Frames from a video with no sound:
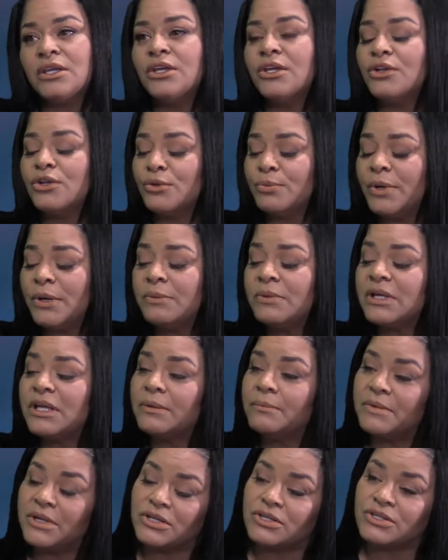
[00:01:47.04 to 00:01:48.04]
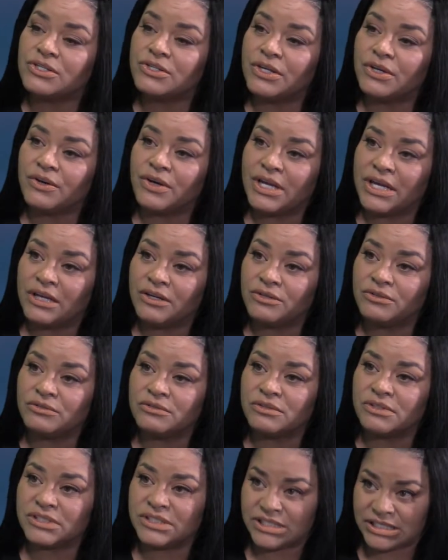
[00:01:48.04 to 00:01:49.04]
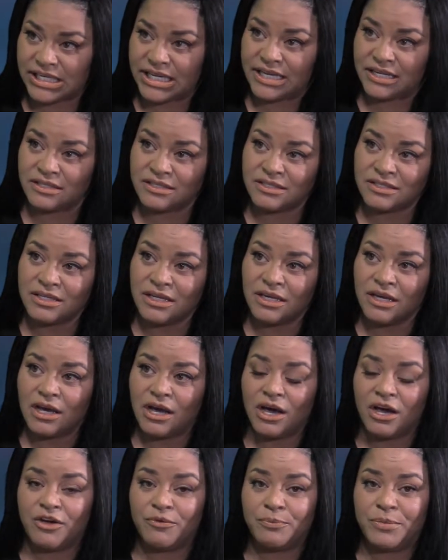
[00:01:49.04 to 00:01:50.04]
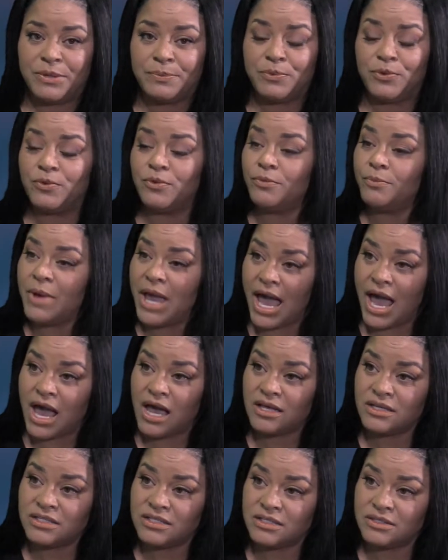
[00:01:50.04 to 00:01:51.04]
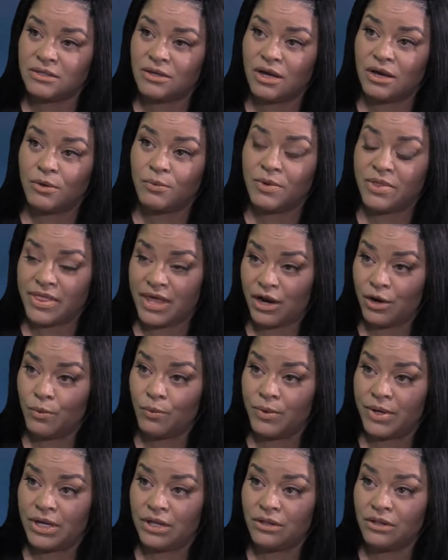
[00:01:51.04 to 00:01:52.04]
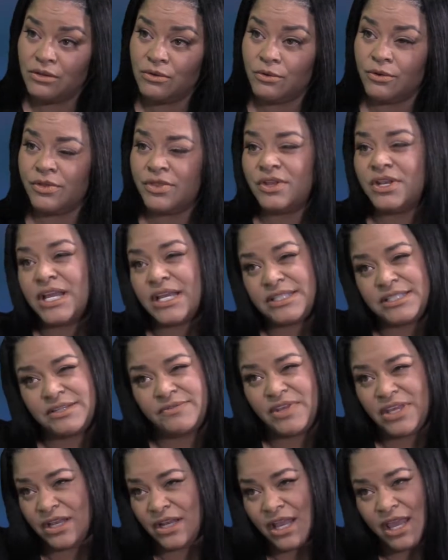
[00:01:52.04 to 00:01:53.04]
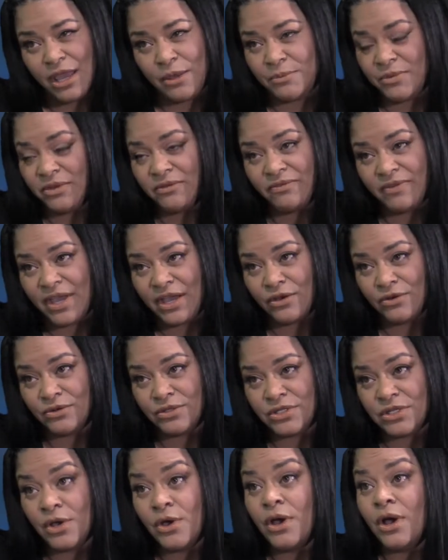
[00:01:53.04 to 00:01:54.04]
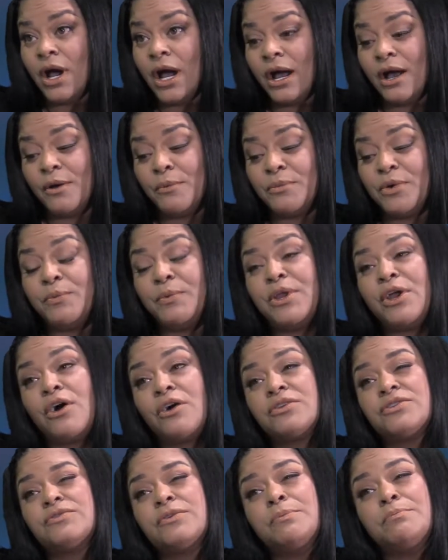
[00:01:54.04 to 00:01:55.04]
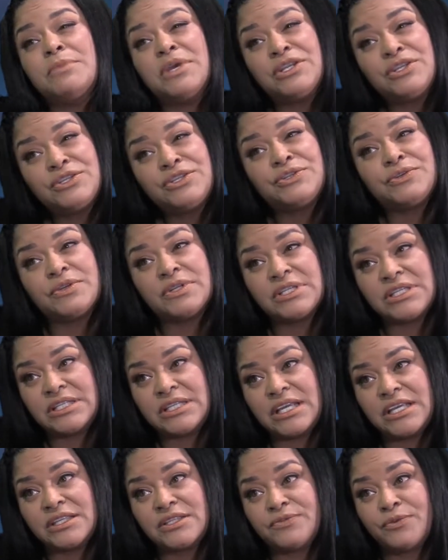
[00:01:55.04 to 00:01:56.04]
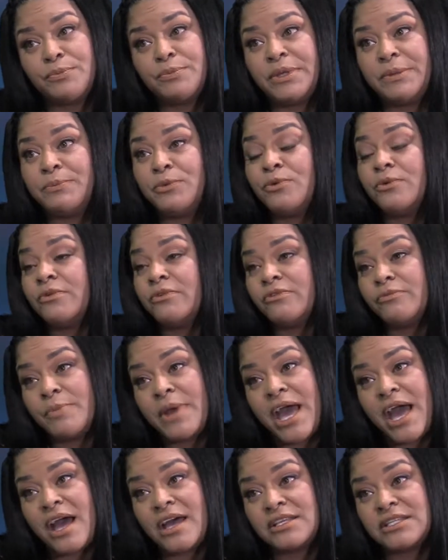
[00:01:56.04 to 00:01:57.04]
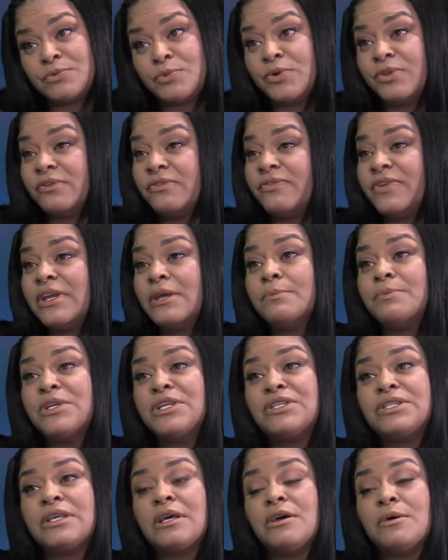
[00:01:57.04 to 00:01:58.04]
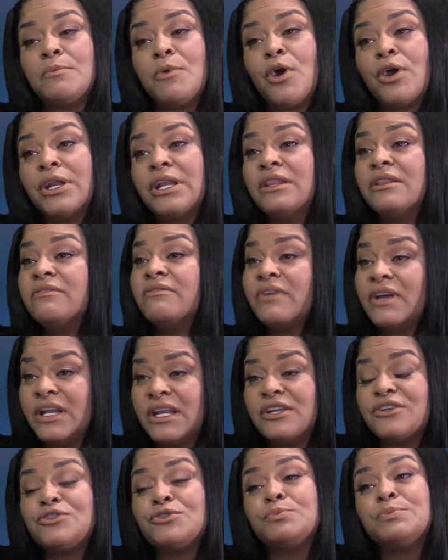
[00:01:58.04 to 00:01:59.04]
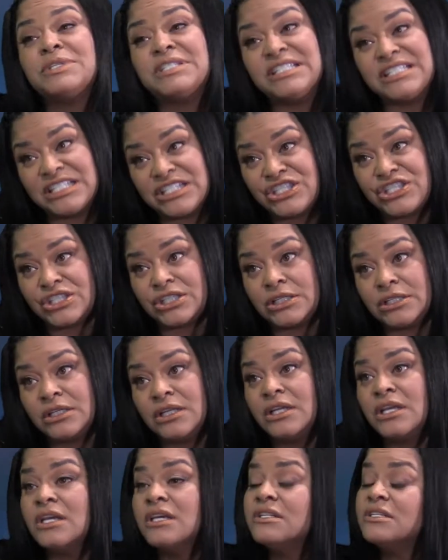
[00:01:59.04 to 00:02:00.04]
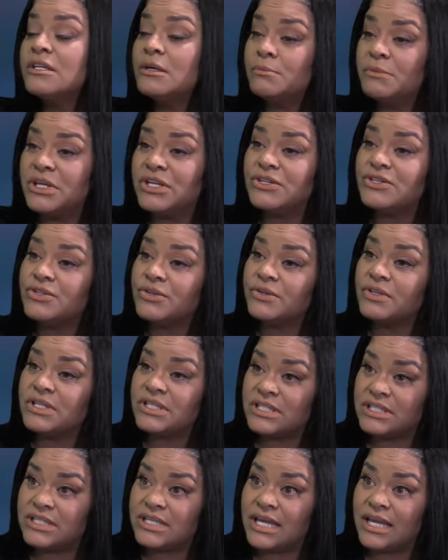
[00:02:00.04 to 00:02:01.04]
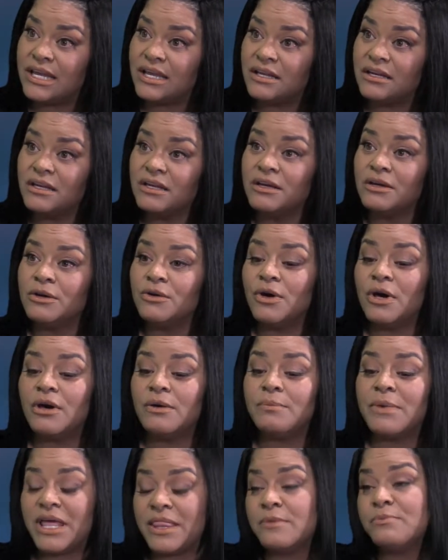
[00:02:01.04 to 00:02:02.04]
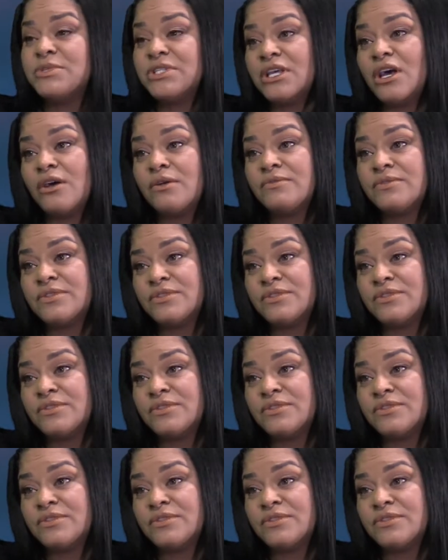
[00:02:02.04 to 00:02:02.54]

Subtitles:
The public administrator handles estates of people who pass without a will or the next of kin can't be found. But we also administer estates for people who have passed where their families aren't in the financial position to administer the estate by themselves.